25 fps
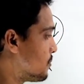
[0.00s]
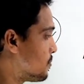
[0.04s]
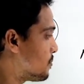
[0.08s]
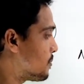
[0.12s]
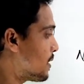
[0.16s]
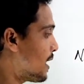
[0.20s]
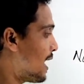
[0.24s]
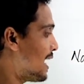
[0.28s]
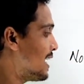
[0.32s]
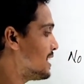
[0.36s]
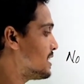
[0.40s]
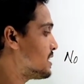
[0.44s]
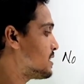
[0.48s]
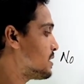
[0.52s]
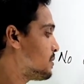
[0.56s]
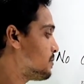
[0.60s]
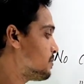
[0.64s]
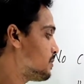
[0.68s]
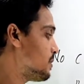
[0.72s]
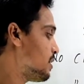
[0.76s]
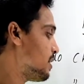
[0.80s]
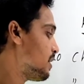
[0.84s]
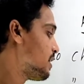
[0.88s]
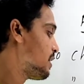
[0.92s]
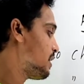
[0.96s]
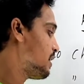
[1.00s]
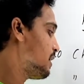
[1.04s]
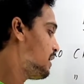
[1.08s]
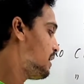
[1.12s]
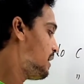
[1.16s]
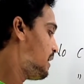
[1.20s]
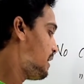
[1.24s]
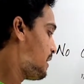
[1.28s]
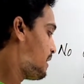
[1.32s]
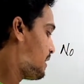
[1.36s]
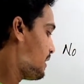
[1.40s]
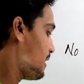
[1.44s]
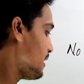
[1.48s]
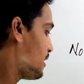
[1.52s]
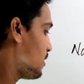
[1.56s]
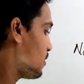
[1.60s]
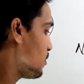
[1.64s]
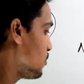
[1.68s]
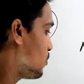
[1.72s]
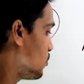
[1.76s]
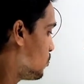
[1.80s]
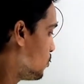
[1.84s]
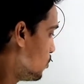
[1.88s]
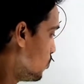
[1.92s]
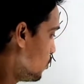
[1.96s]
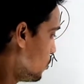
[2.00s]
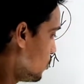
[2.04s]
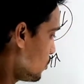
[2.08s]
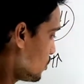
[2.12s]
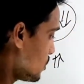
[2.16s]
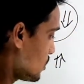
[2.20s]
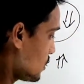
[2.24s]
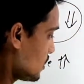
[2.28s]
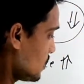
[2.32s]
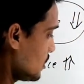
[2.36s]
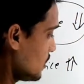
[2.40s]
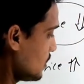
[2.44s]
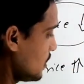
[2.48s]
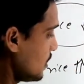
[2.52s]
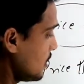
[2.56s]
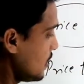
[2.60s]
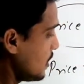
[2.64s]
price of the related goods,